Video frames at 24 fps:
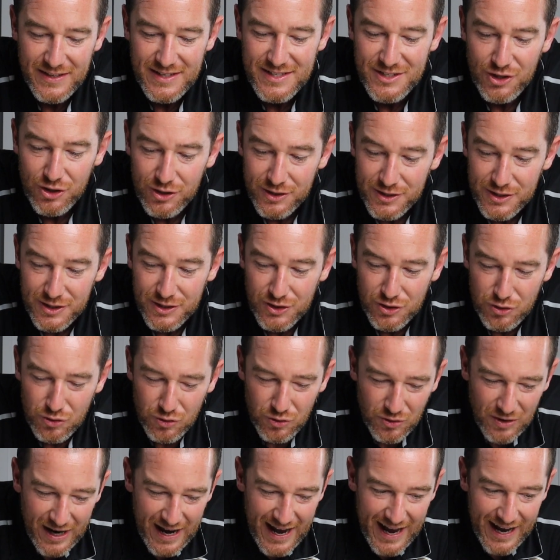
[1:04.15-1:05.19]
they started to
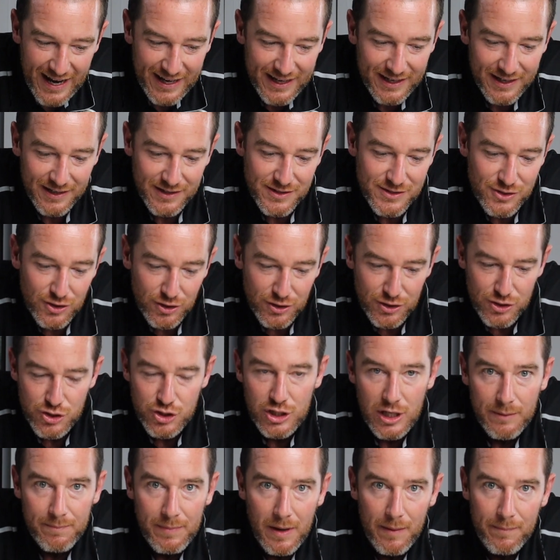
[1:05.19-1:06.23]
crack and started to
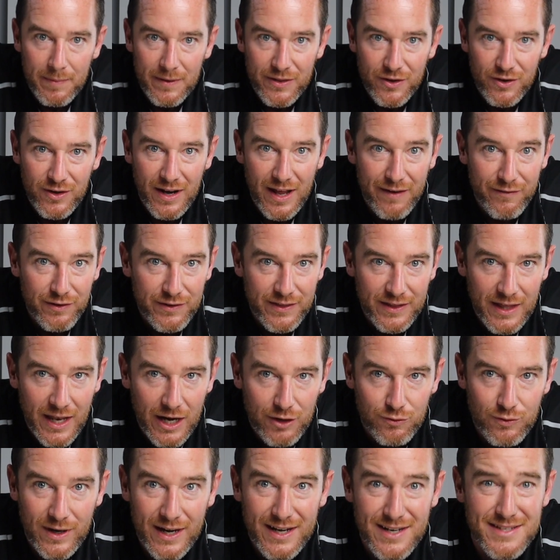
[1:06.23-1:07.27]
chip up in there, and everything that I
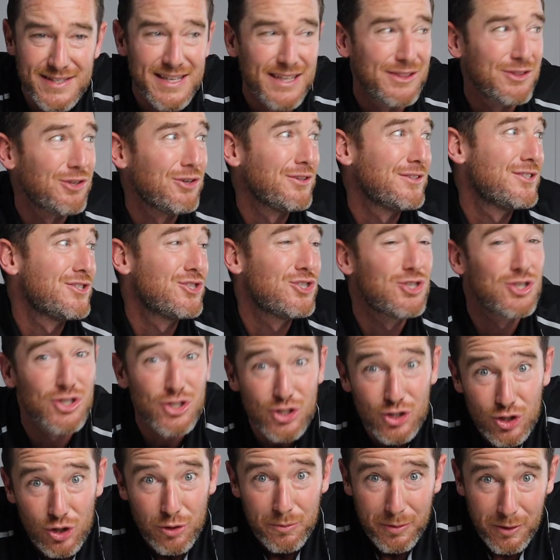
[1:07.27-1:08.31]
read is that that's
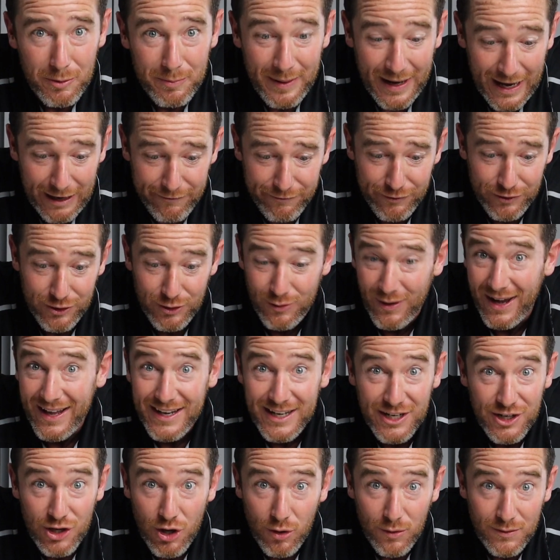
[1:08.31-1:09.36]
super bad for you. I
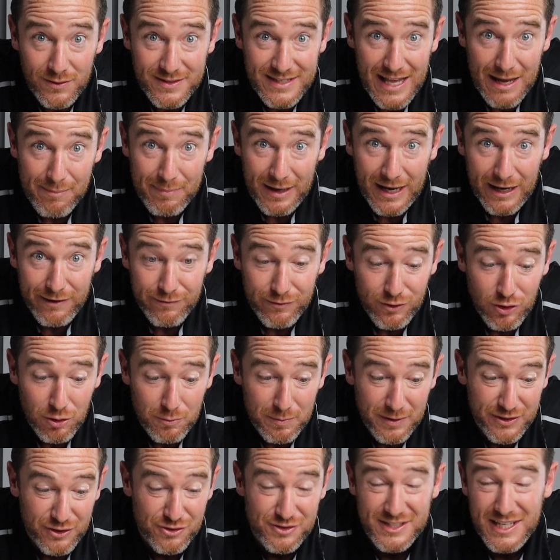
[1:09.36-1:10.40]
didn't know it was that bad for you,
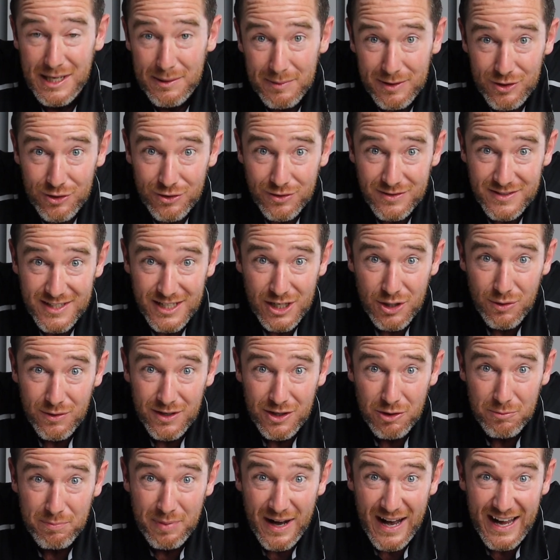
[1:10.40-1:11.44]
but there's chemicals that go into
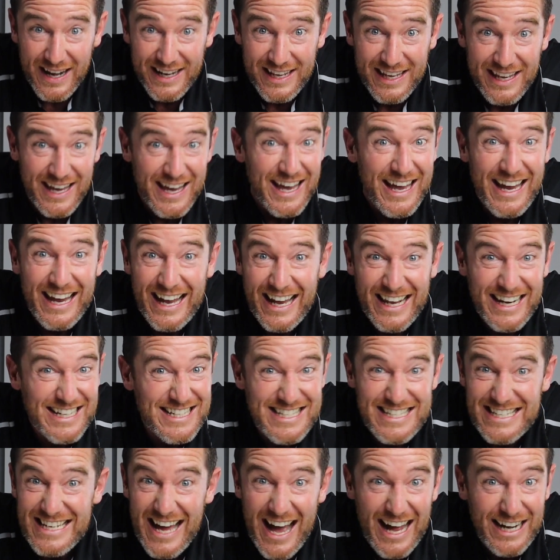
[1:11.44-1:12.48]
your body and
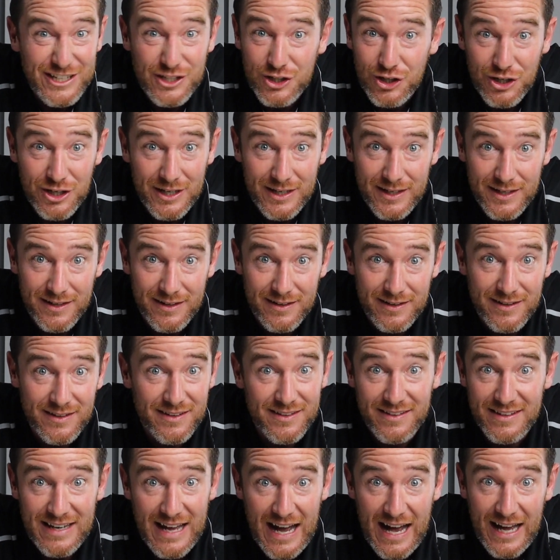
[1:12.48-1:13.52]
it's not good.
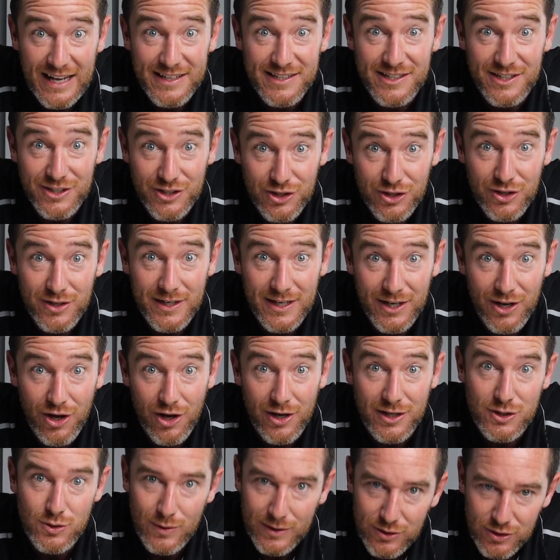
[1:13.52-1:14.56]
Not good at
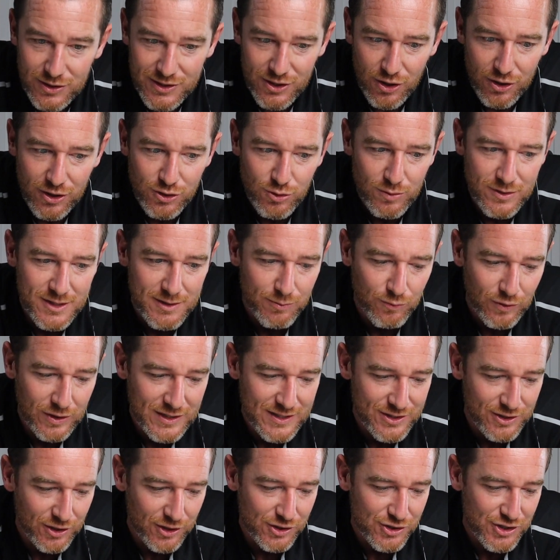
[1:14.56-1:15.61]
all. So I just started doing some
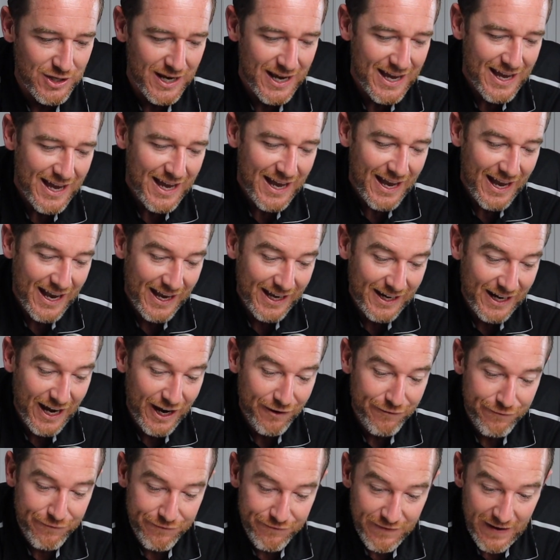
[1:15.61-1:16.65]
research and
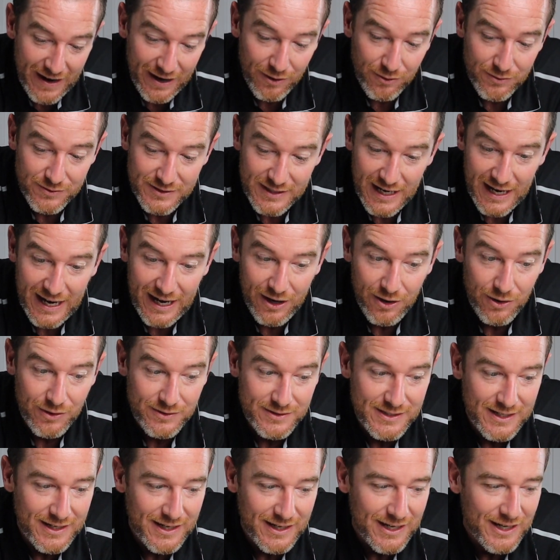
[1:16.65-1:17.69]
I found
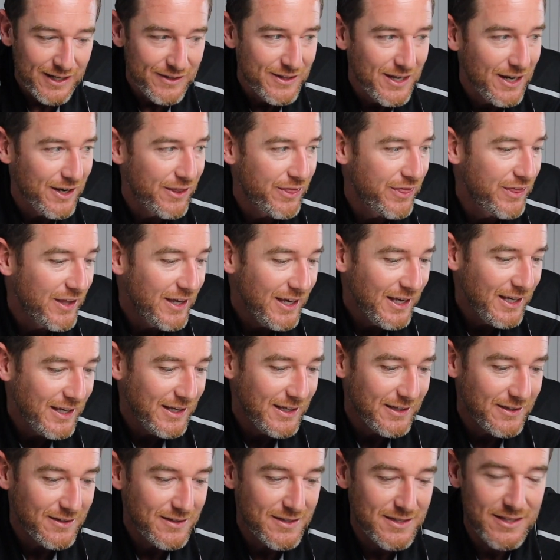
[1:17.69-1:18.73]
out that
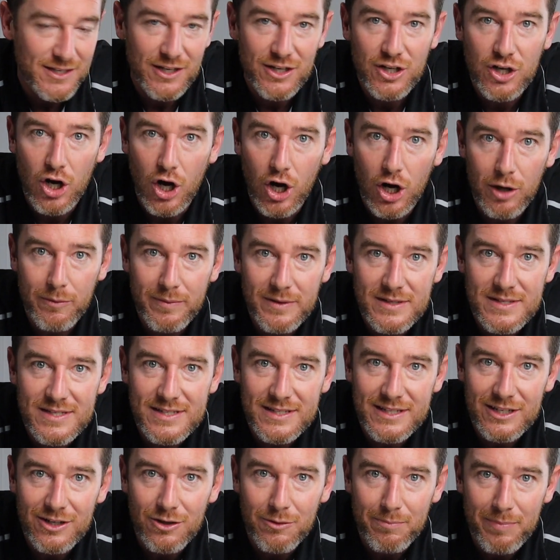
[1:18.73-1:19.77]
these carbon
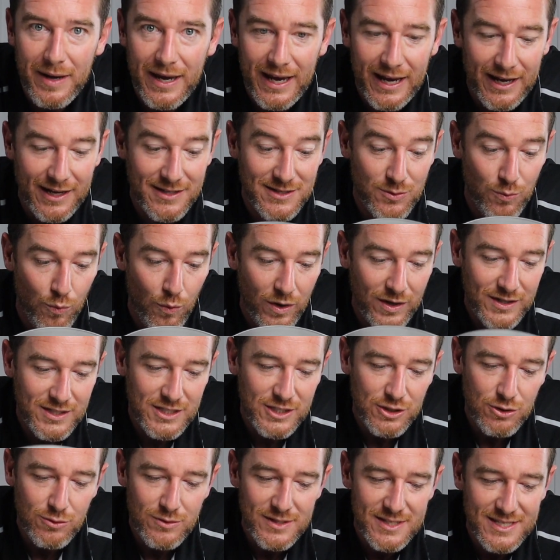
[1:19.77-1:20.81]
steel pans, once
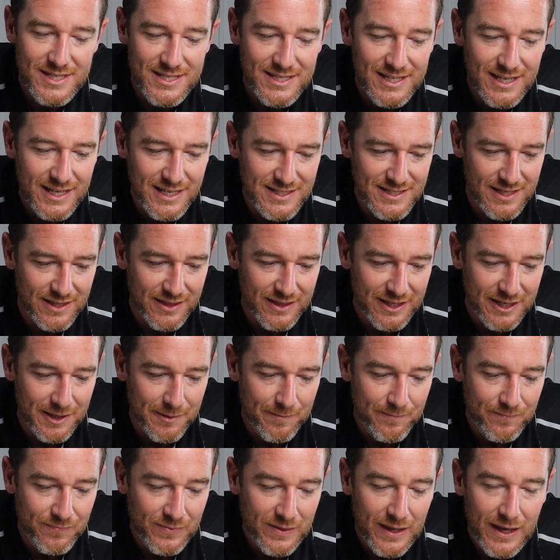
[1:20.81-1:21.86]
you season
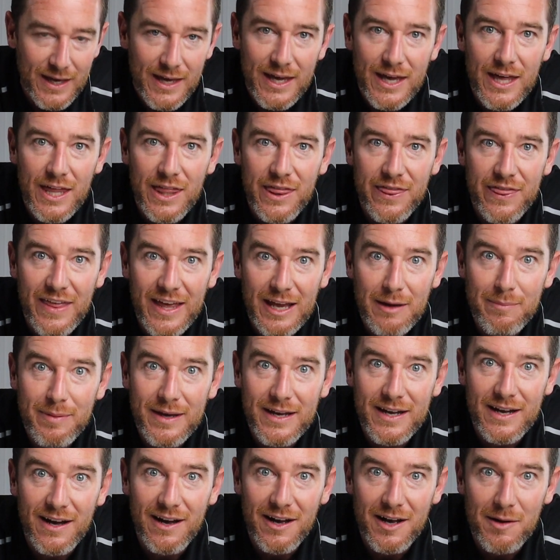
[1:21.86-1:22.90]
them, they
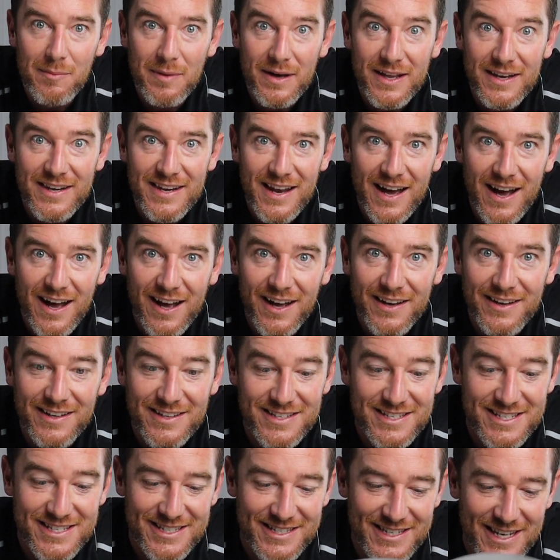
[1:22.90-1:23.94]
become
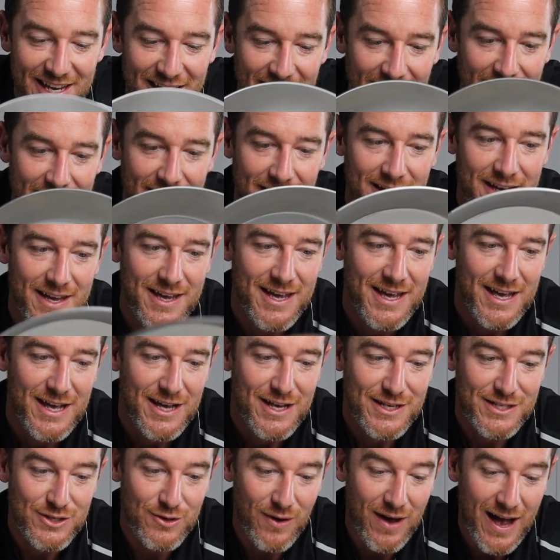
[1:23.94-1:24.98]
non-stick.
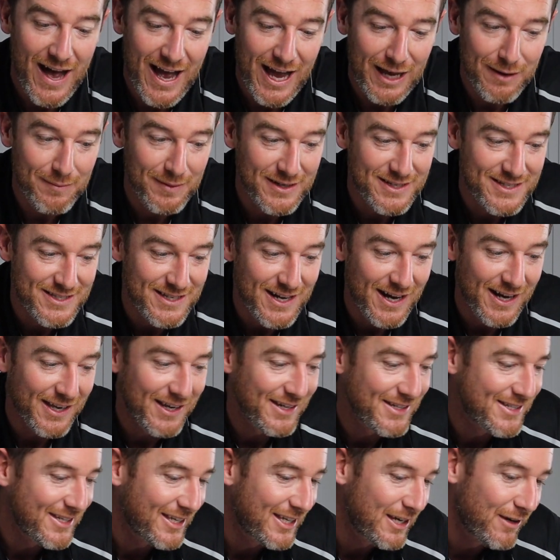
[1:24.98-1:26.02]
So I am
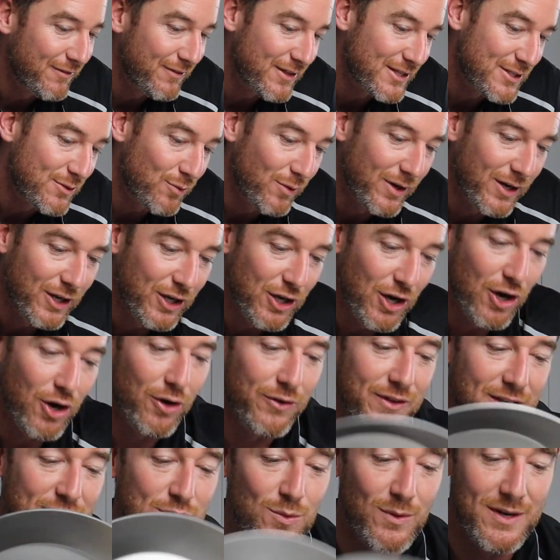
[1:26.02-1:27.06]
excited to give this one a go.
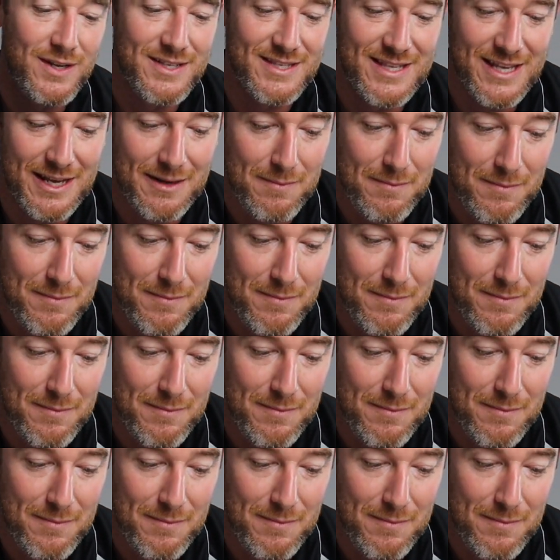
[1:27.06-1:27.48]
This one is the